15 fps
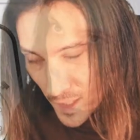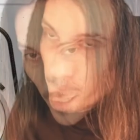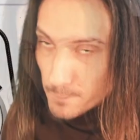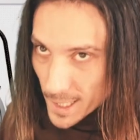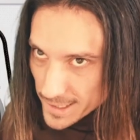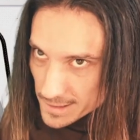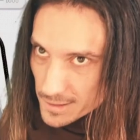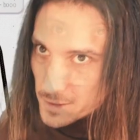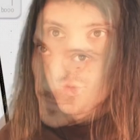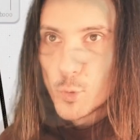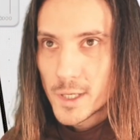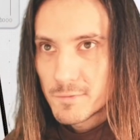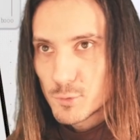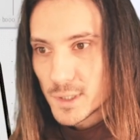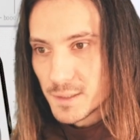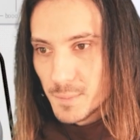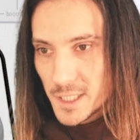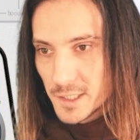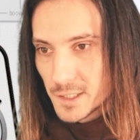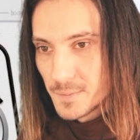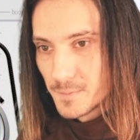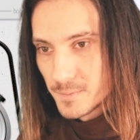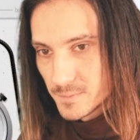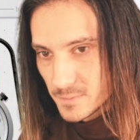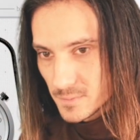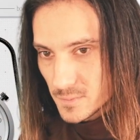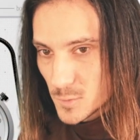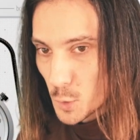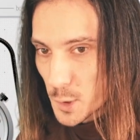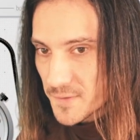But we have to admit,
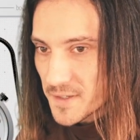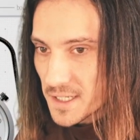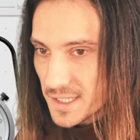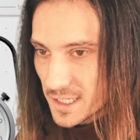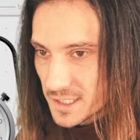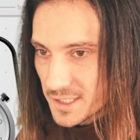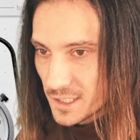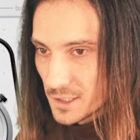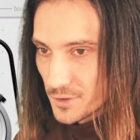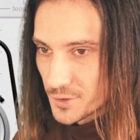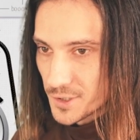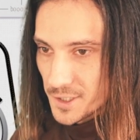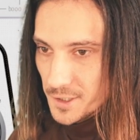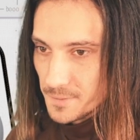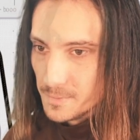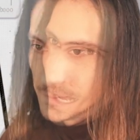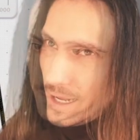those things are still not here.